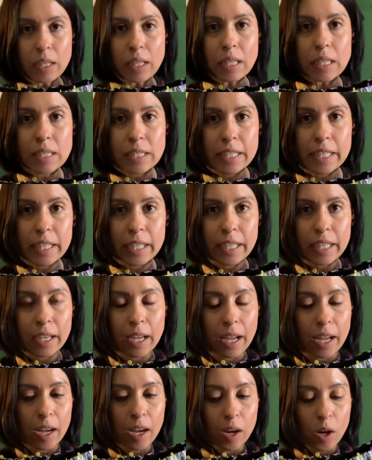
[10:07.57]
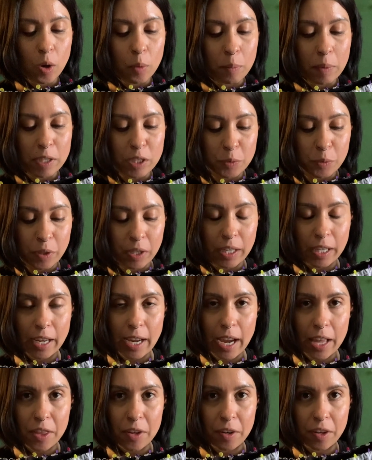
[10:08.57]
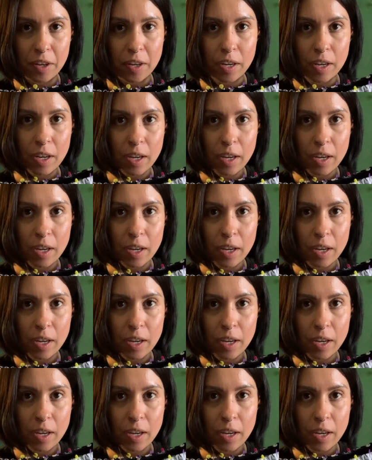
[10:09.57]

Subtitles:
see how much we're gonna gather